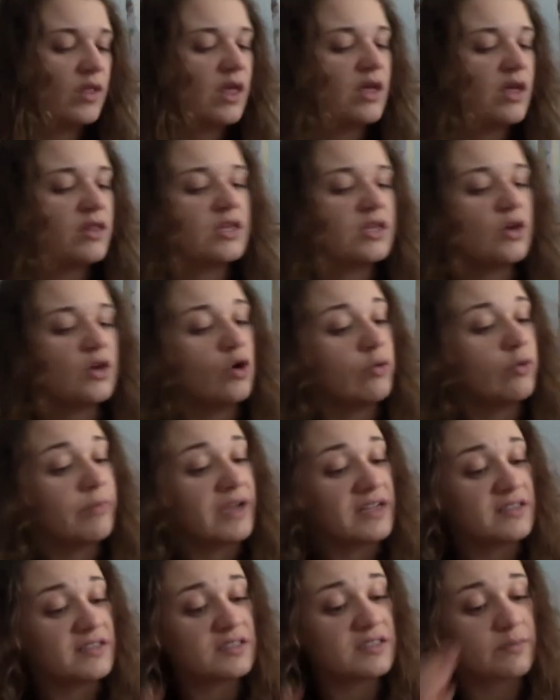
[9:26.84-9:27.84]
The old
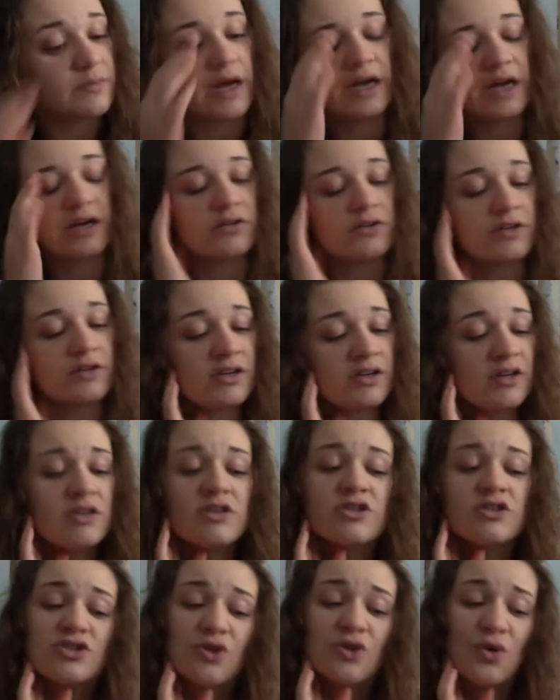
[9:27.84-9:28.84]
man smiled.
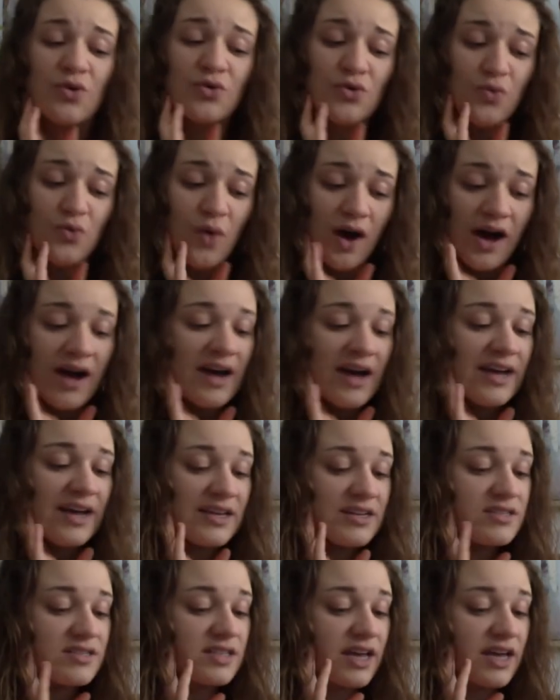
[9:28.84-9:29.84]
"So do I,"
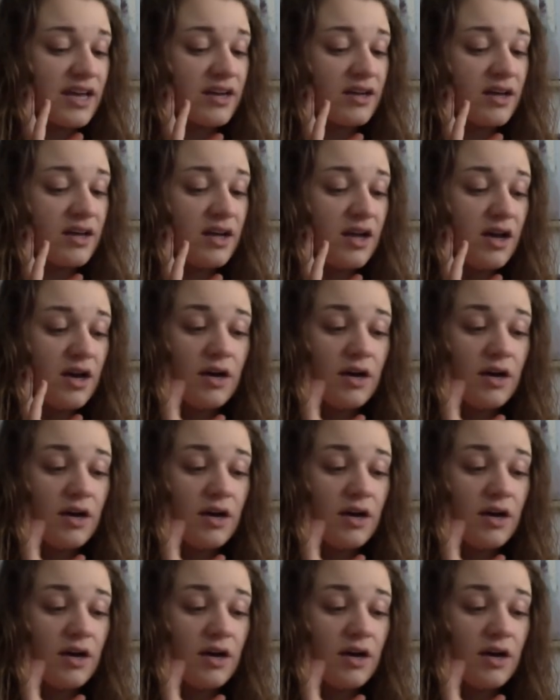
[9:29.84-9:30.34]
he said,